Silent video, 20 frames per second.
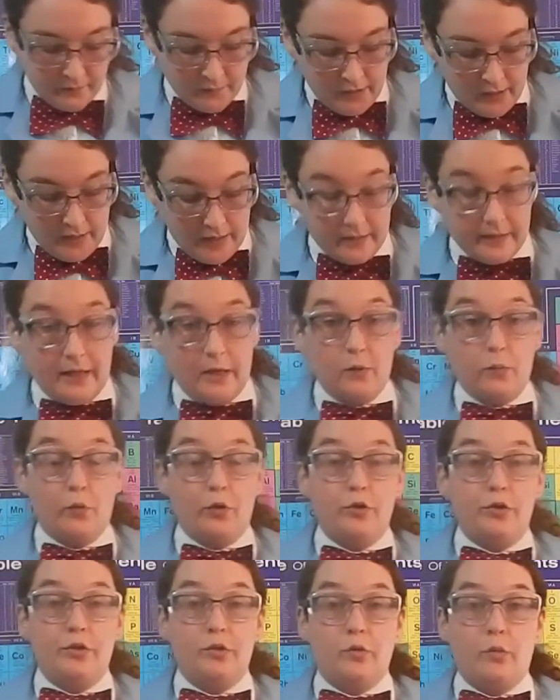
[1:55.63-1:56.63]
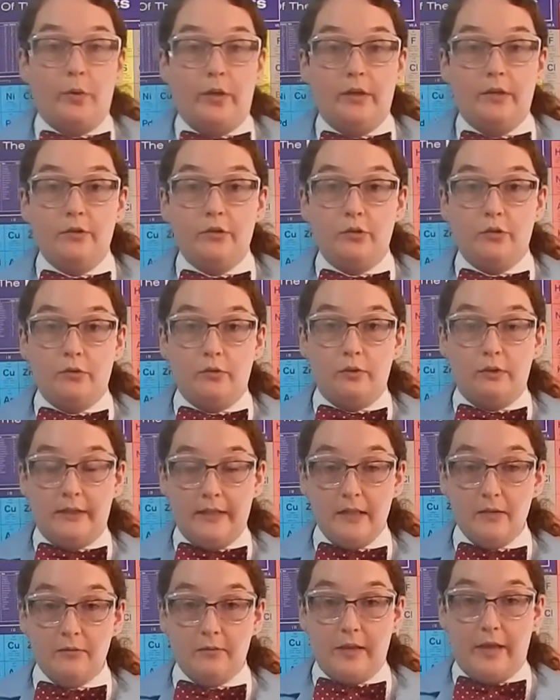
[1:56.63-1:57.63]
and then we're just going to
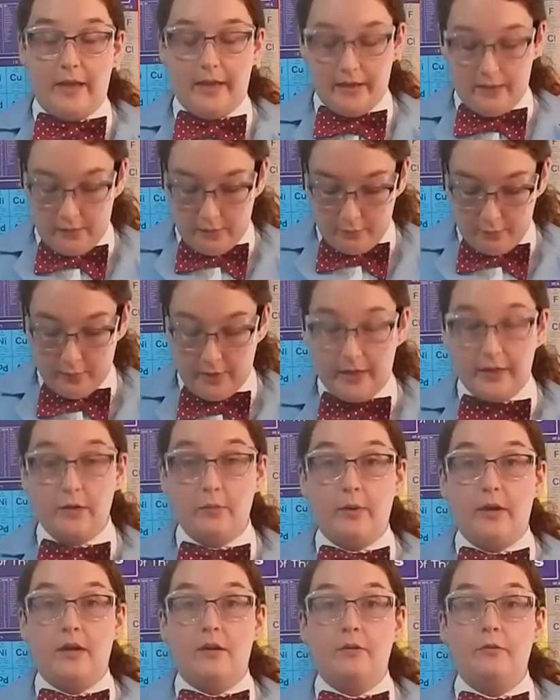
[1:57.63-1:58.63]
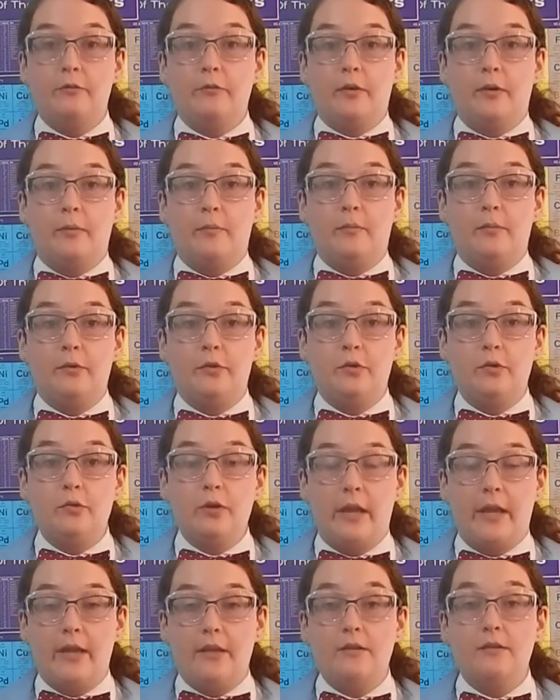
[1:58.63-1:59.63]
leave that for anywhere from 2
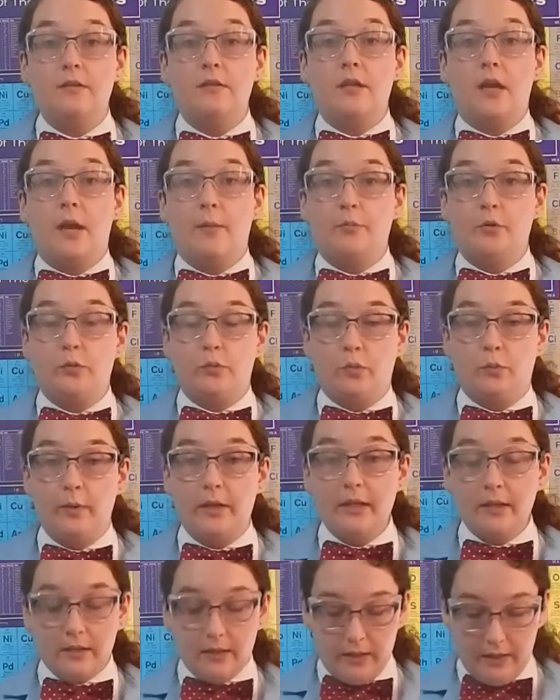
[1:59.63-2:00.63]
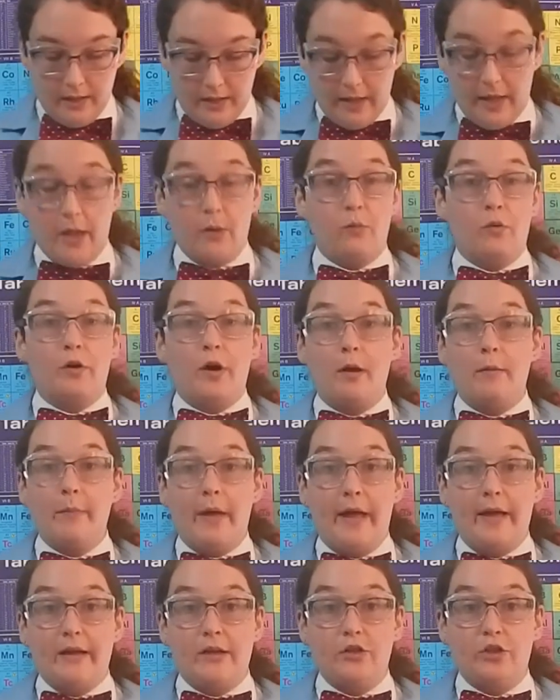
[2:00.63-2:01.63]
days to up to a week, and we'll come
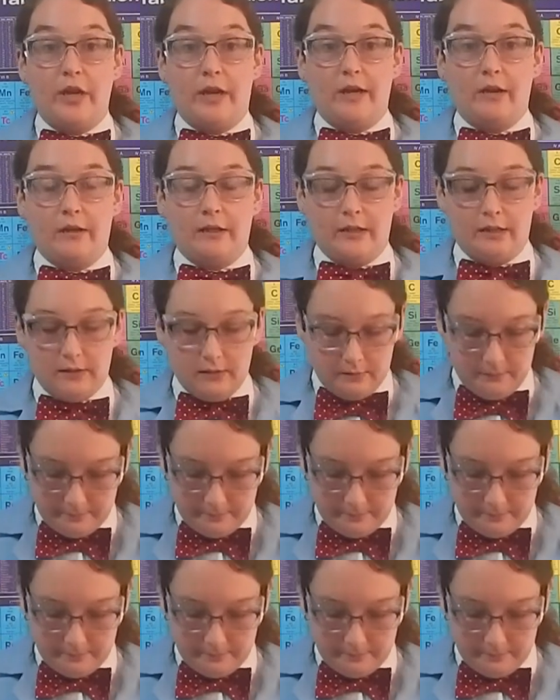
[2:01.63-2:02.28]
back and check on it.